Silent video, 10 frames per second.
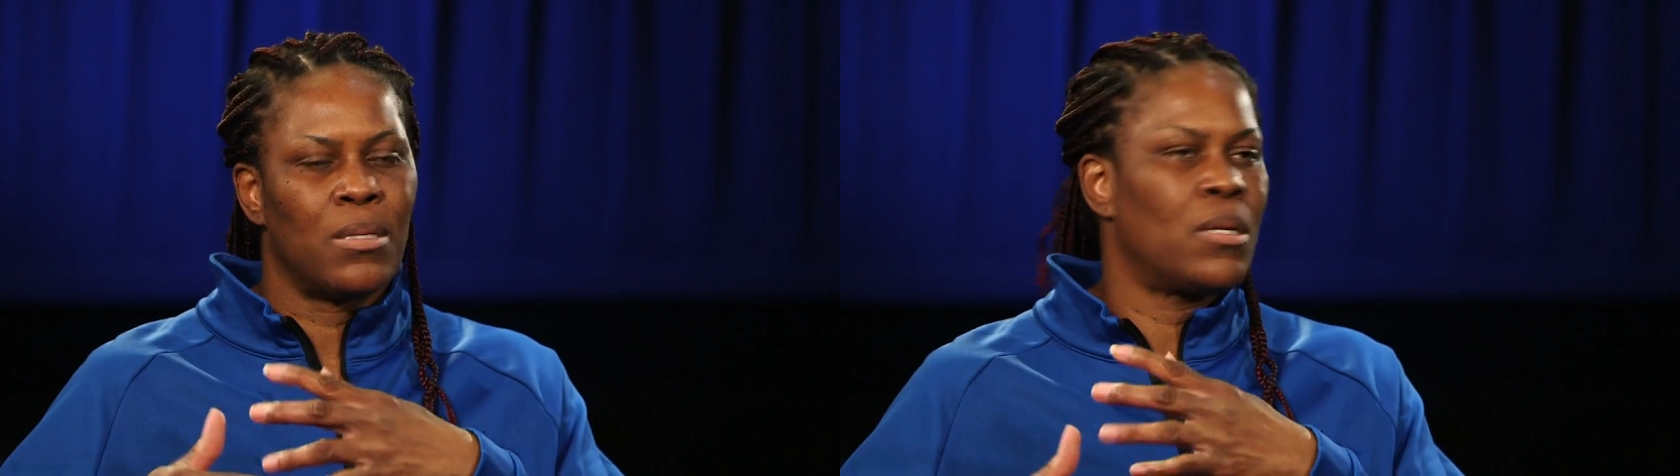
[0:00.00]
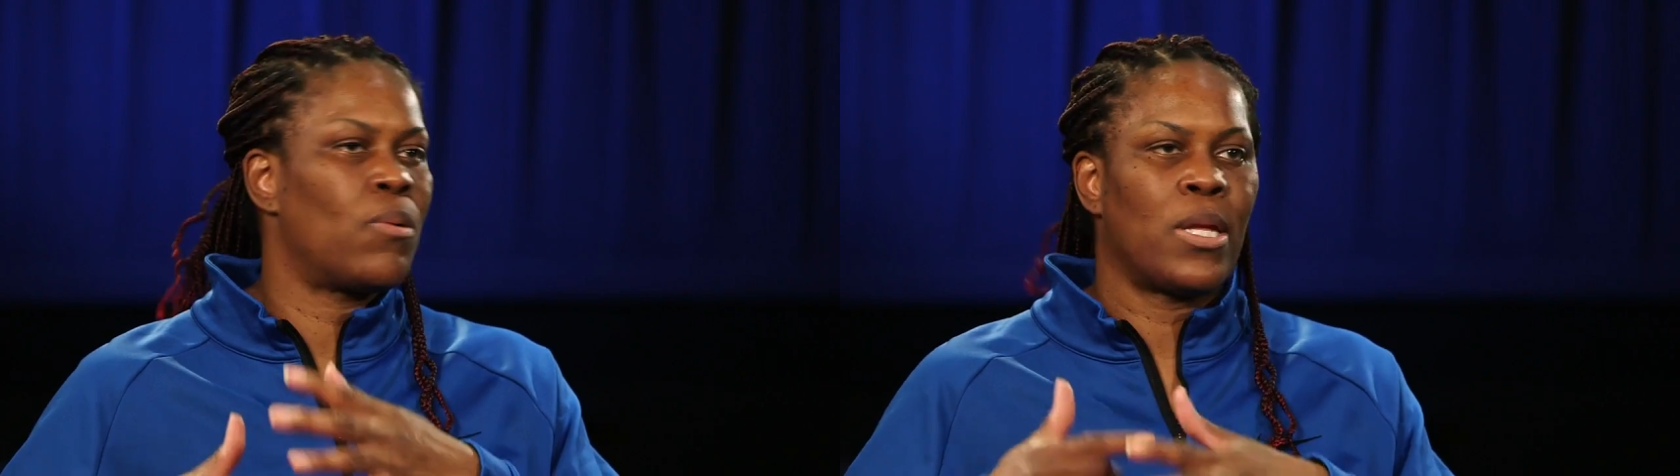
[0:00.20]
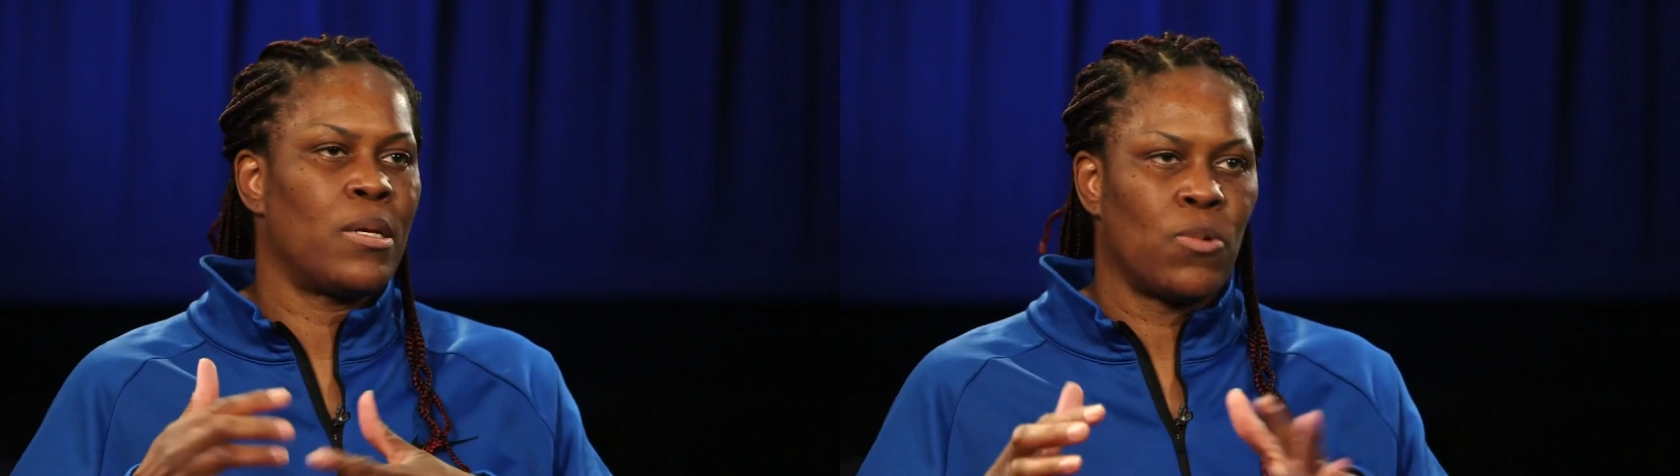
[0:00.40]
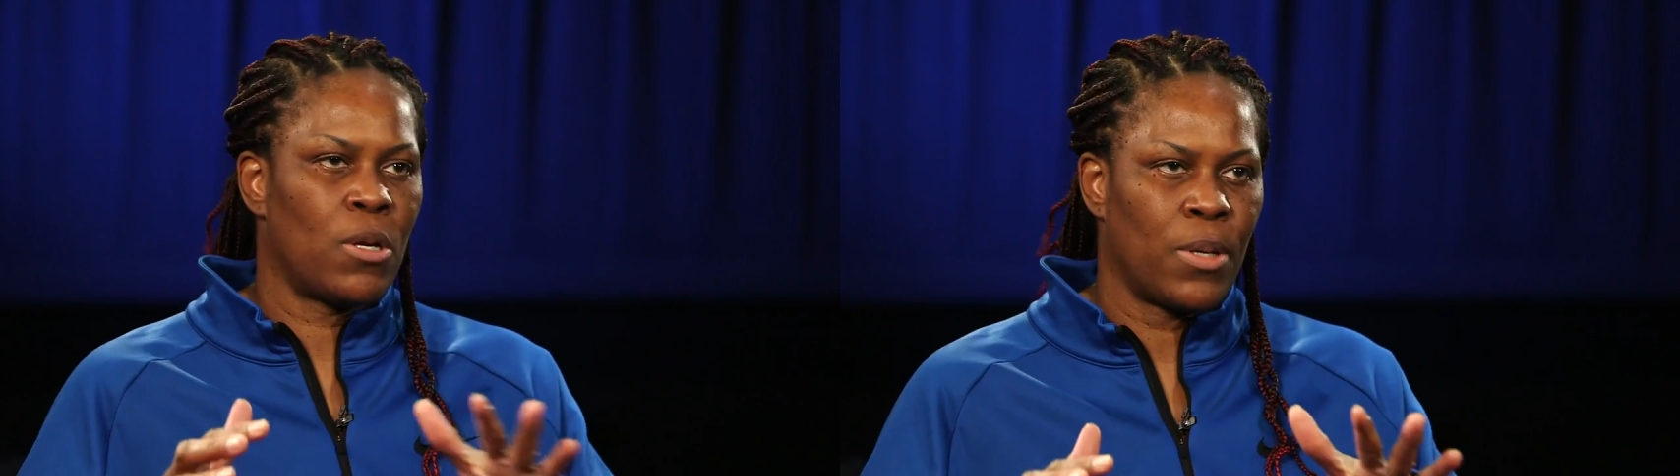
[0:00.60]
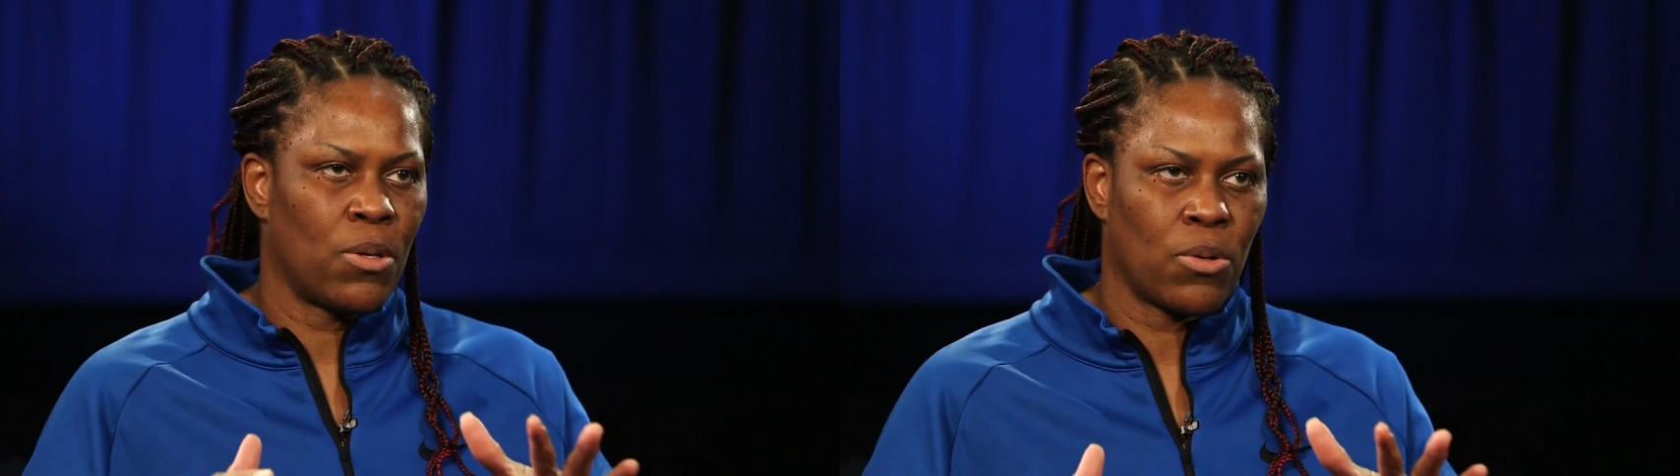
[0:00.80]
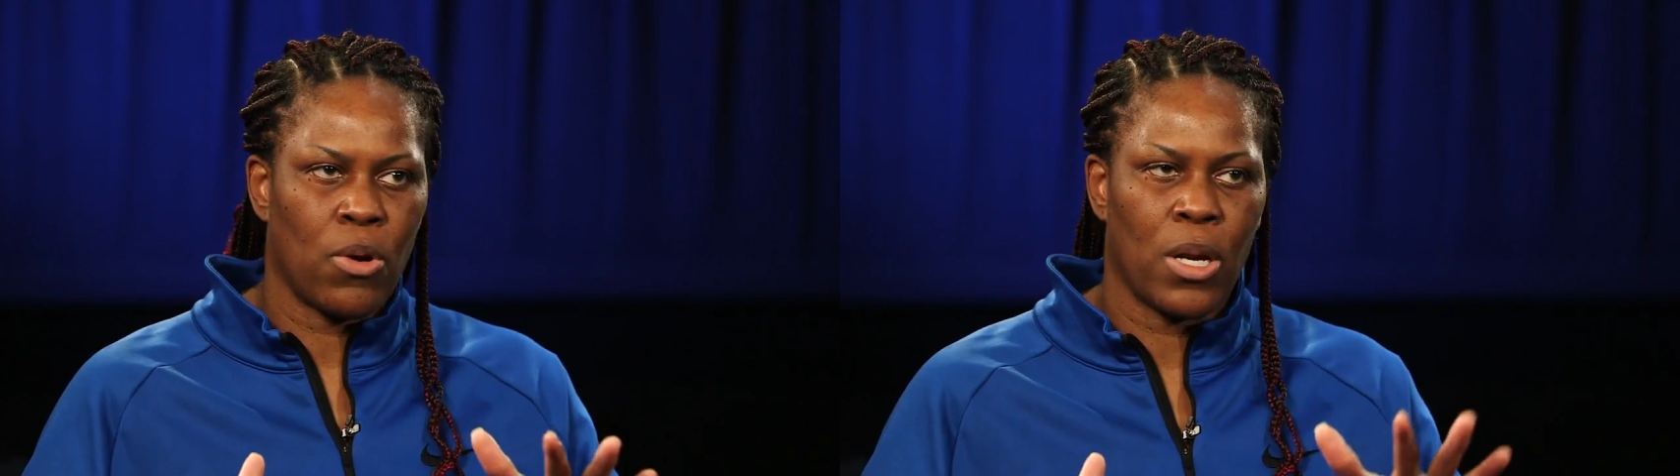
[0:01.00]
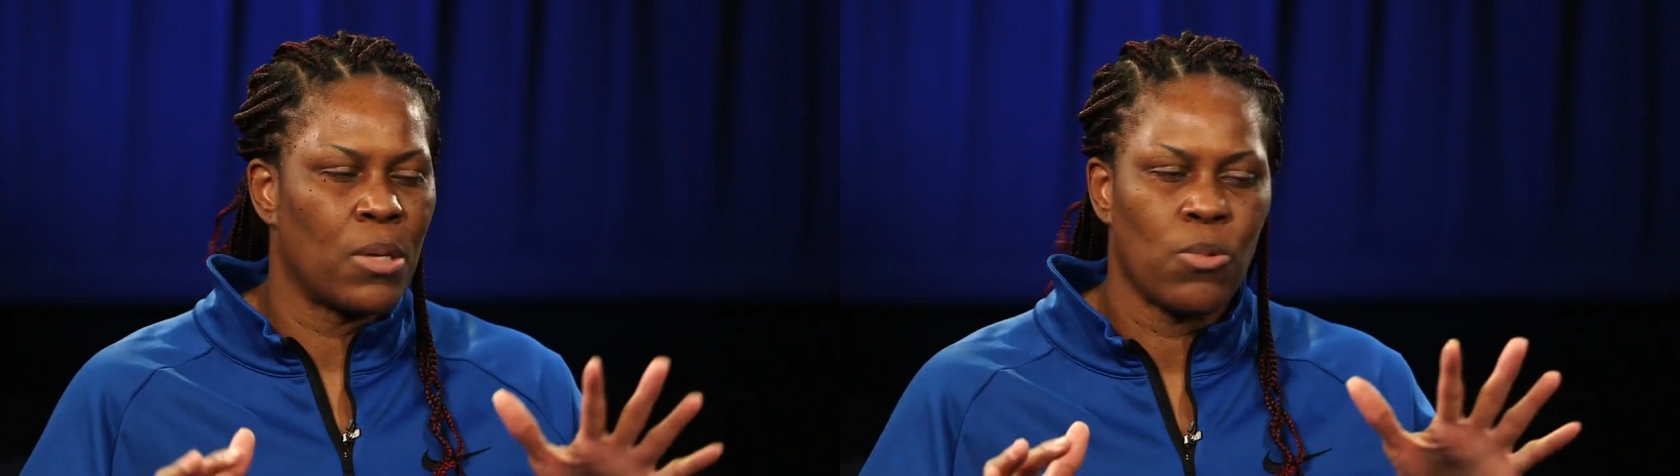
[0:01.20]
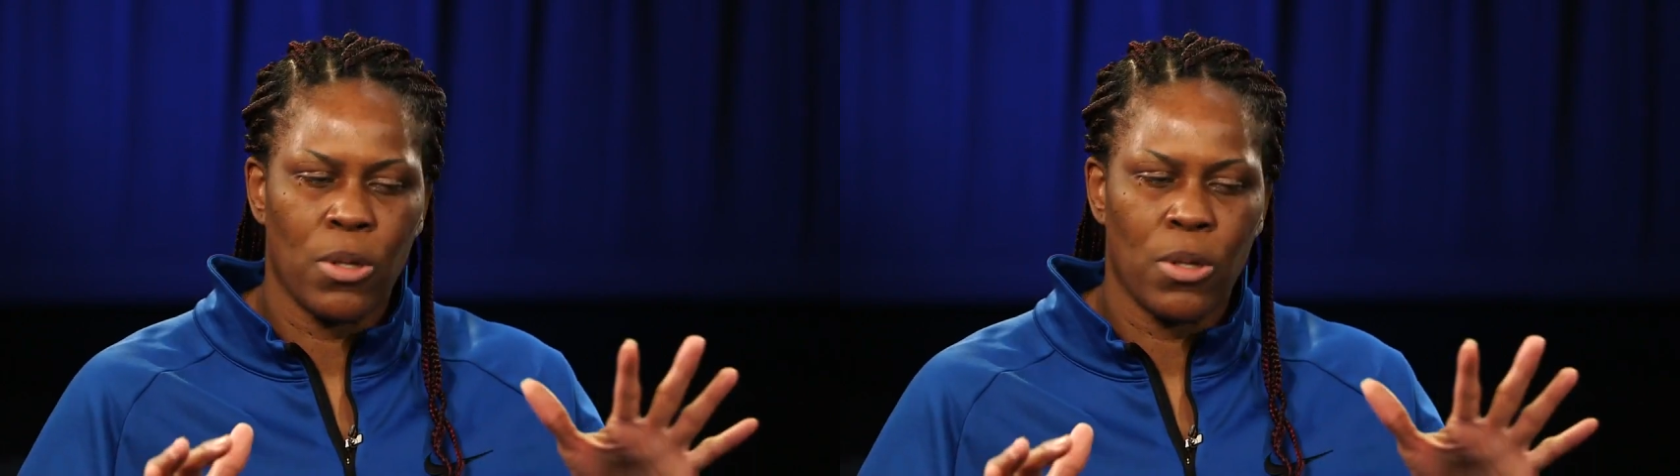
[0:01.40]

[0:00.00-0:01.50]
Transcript: No, I didn't want to be on the court. I didn't